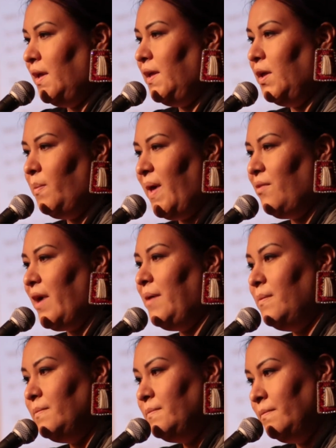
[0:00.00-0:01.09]
You may write
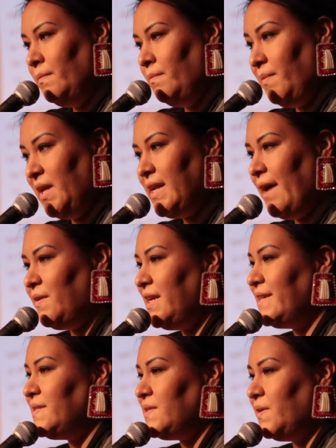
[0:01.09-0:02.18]
me down in
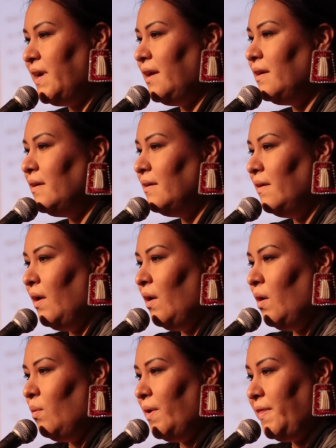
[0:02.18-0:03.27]
history
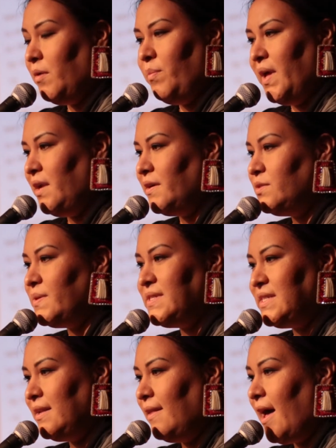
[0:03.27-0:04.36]
with your bitter,
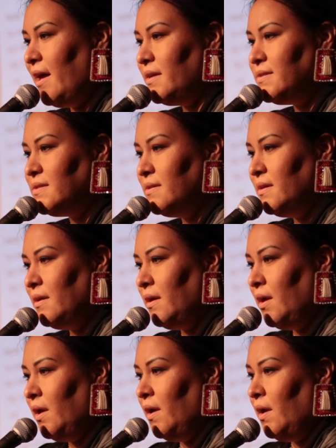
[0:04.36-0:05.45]
twisted lies.
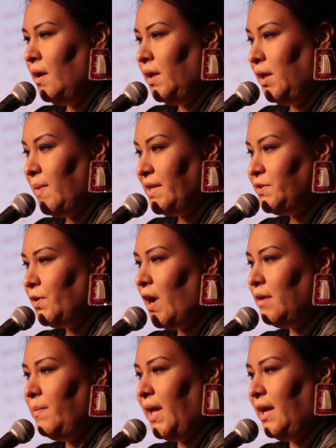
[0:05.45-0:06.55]
You may
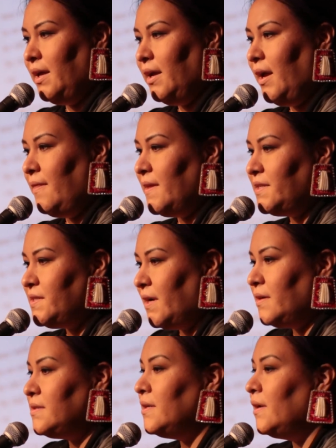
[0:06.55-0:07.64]
trod me in the
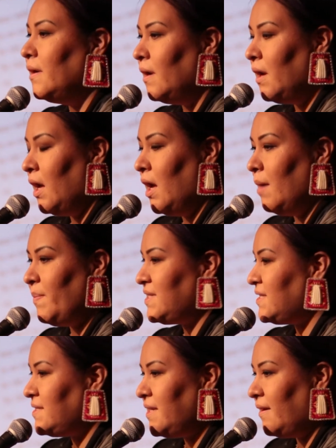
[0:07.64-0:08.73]
dirt, but
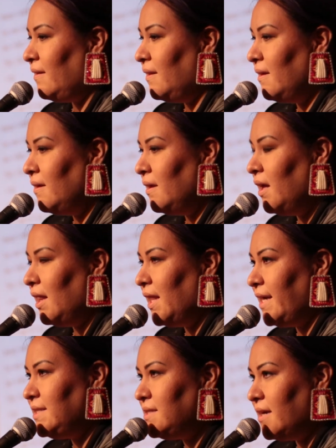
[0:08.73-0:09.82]
still,
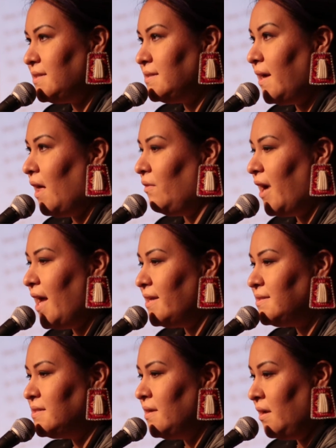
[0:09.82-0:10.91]
like dust, I'll
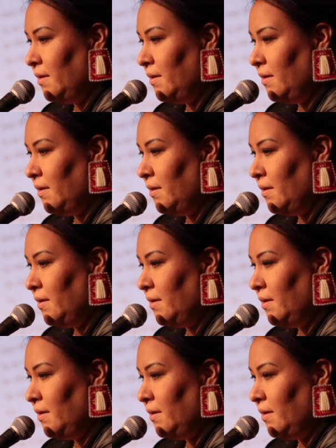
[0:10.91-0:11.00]
rise.